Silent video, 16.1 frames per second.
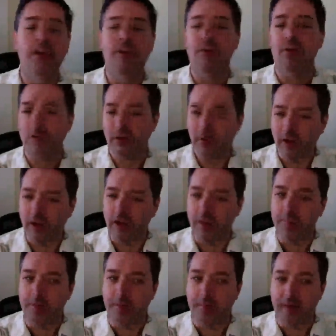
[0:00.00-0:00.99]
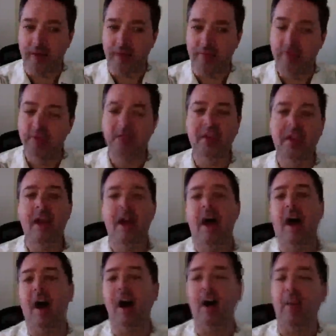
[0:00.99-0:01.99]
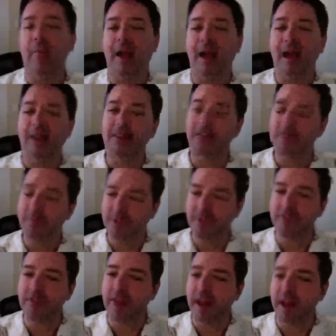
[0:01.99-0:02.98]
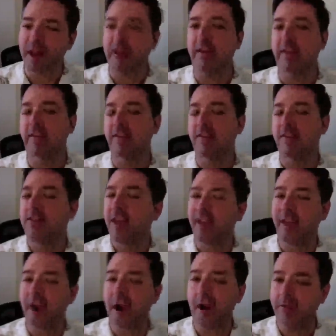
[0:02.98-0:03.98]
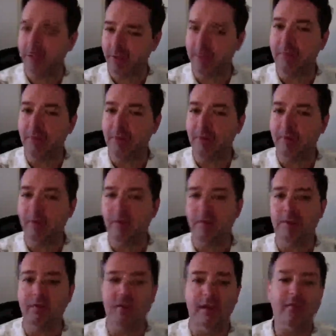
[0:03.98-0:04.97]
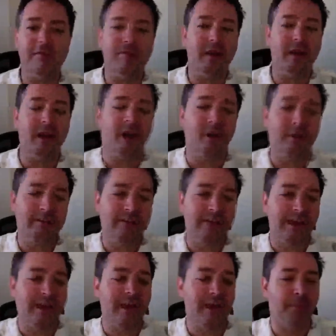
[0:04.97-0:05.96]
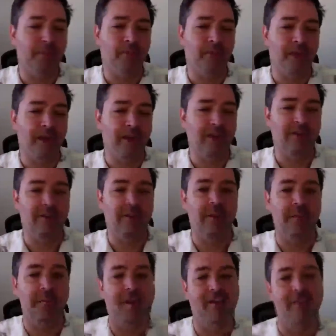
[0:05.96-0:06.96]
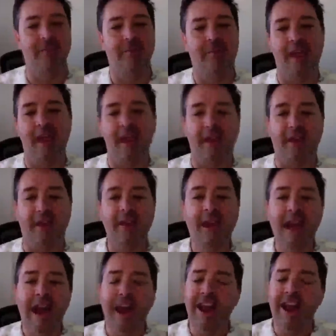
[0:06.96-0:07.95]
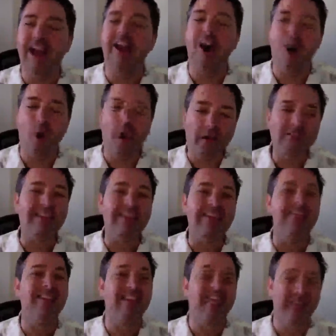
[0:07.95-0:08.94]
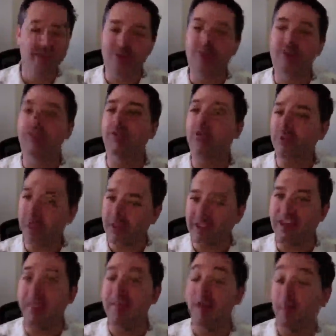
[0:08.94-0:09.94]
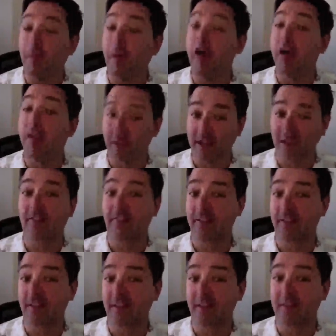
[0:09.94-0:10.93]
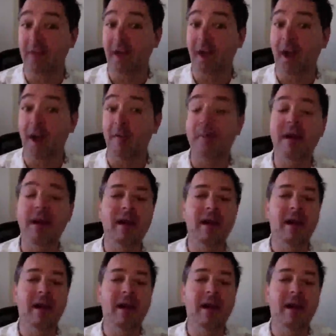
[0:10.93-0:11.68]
So it took a couple of months. I had some stuff that I needed to take care of, some personal stuff, but I always had a couple of ideas in the back of my head, and I always continued to do the email marketing at the same time.